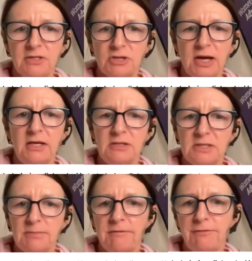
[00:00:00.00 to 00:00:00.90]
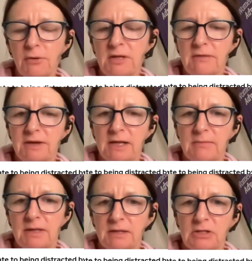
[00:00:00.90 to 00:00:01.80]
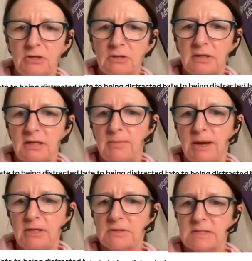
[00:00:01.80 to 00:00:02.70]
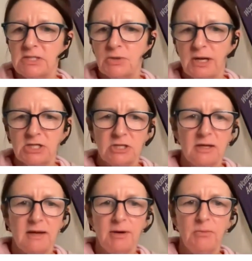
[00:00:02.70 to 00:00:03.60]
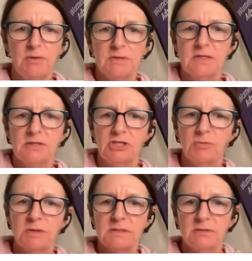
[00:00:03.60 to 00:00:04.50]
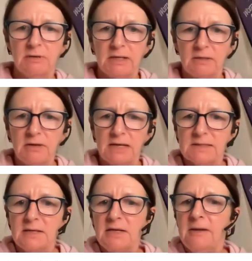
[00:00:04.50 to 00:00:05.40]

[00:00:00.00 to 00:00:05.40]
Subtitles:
training you did before the event meant that you could think about your situation and come up with a solution while still running the race.